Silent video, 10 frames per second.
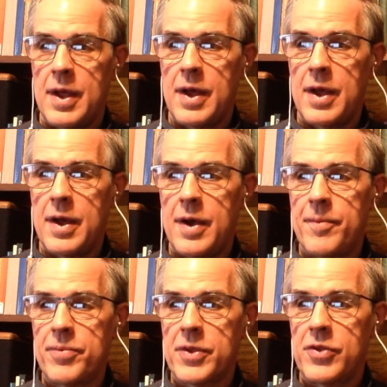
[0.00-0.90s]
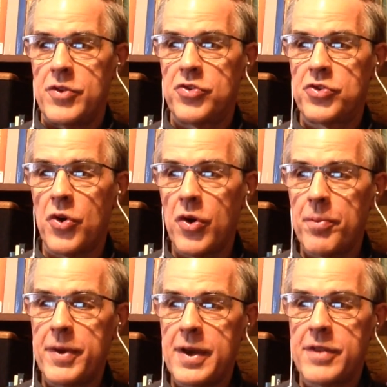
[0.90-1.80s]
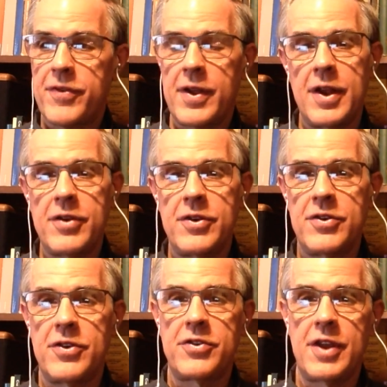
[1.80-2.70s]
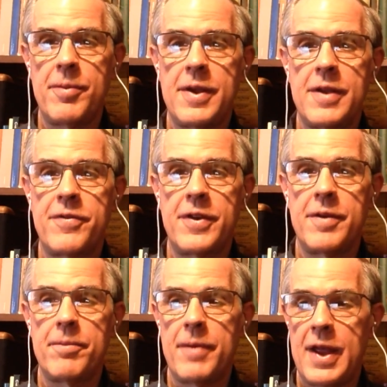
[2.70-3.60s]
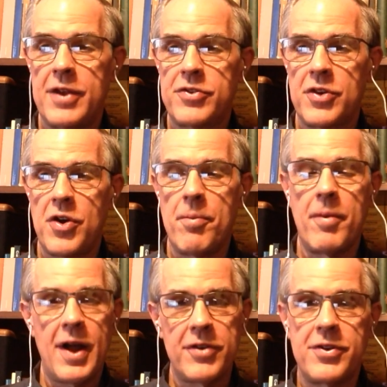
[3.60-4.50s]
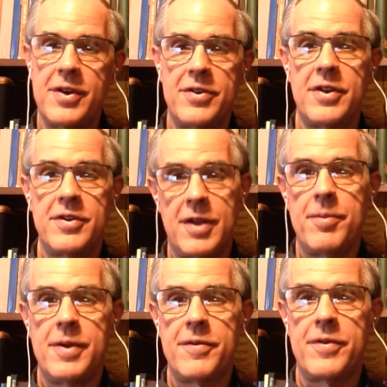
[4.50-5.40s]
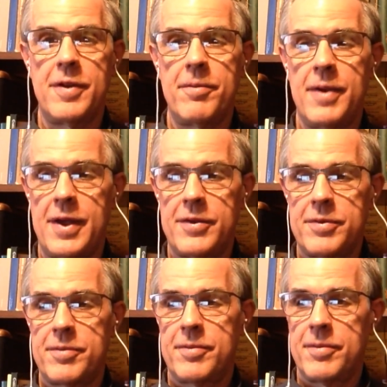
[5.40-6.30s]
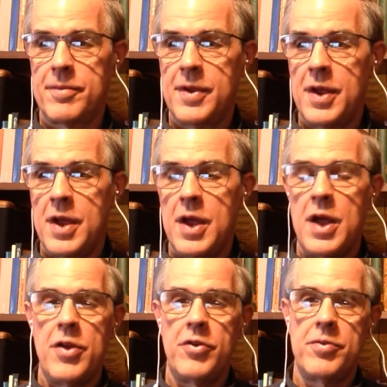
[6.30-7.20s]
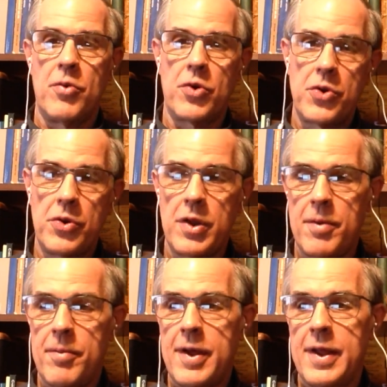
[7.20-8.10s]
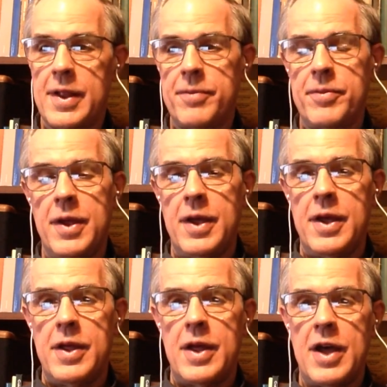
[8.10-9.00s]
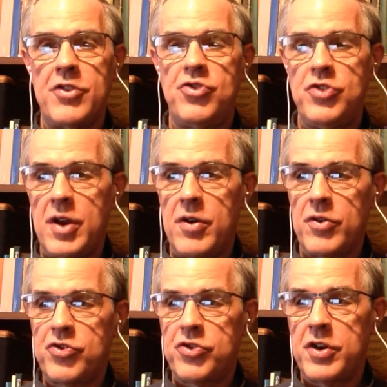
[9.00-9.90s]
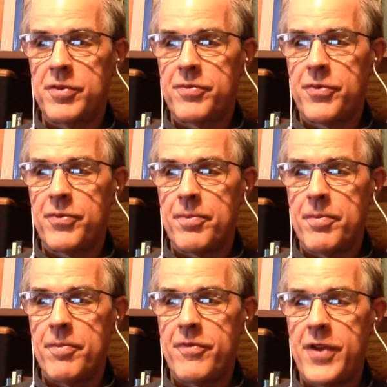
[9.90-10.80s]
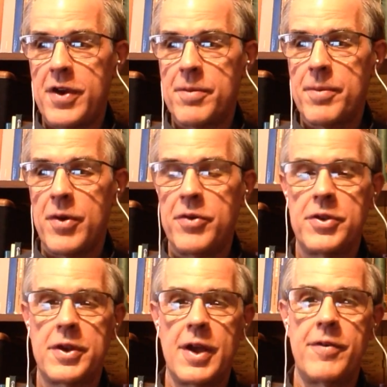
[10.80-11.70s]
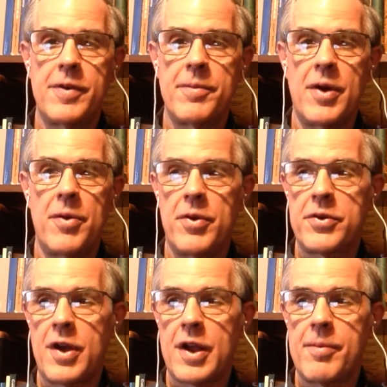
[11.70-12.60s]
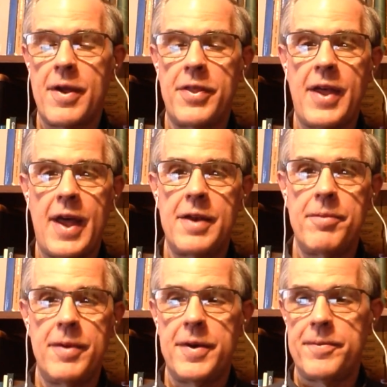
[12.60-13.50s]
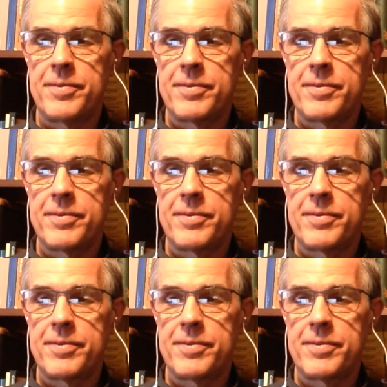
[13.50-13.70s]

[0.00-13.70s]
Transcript: The soil beneath the foundation is a semi-infinite mass, homogeneous semi-infinite mass. There's a more Coulomb model. A general shear failure mode is the governing mode. I want to talk about that in a minute.